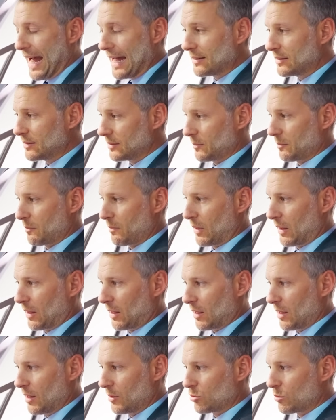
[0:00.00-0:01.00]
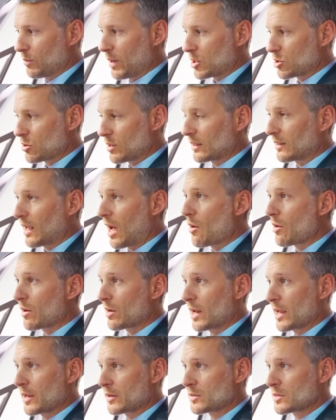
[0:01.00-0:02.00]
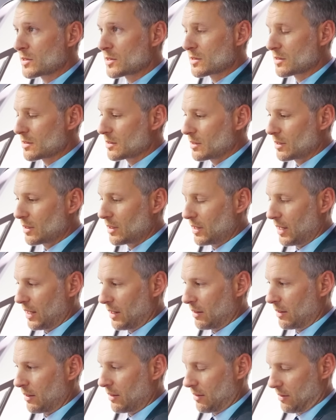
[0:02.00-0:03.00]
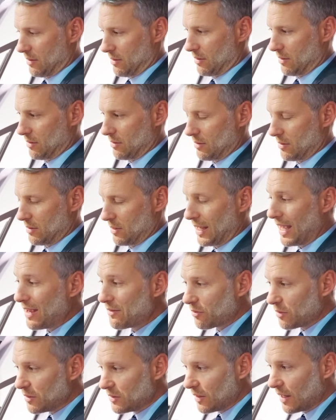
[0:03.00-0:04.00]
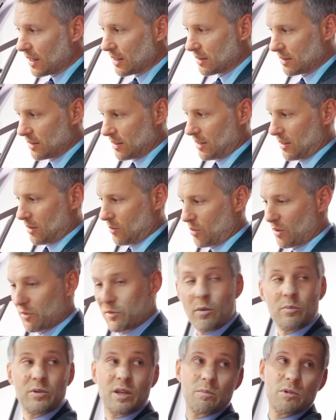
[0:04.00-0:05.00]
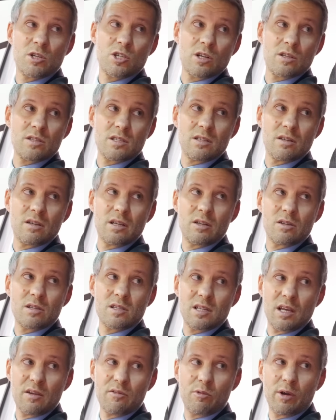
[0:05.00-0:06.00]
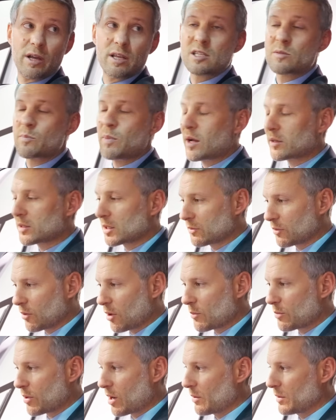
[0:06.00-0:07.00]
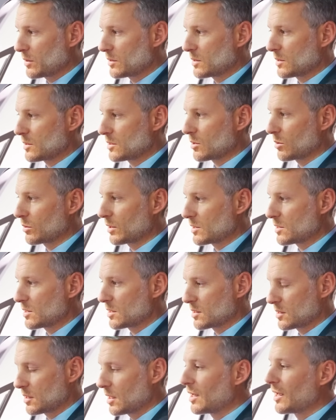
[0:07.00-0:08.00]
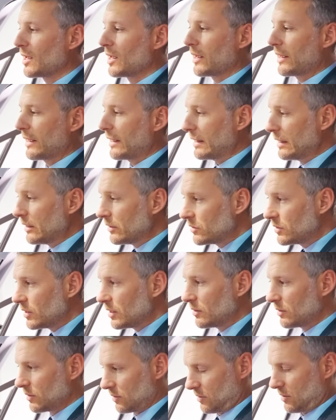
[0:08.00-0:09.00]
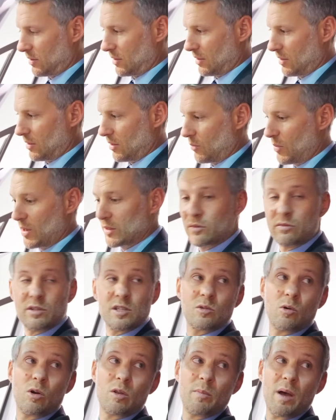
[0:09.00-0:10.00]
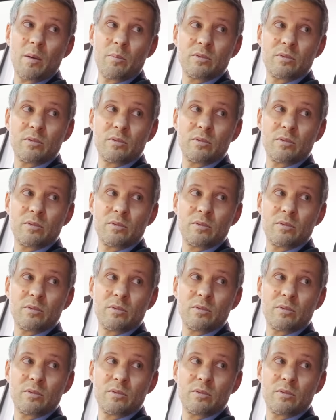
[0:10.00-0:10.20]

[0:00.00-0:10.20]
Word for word: add uh, to make sure that our clients can uh, every day perform their missions in a, in a, safe way. It's part of our priorities. So this is indeed uh, part of this roadmap.